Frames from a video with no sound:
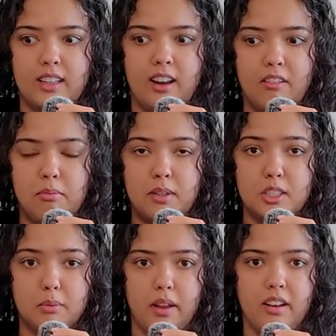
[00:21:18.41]
that I've been
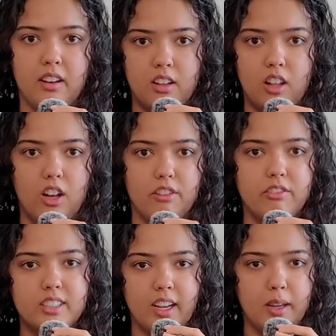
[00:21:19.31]
spending a lot
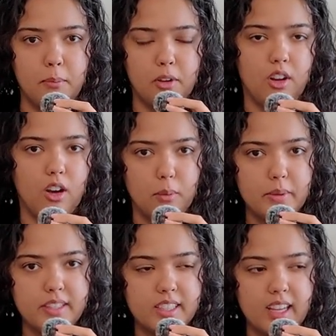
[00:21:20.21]
of time on
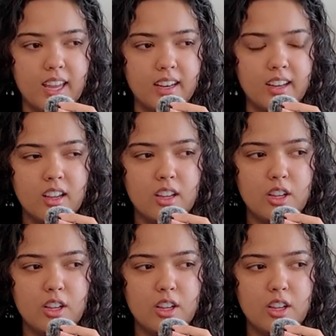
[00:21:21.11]
hobbies again.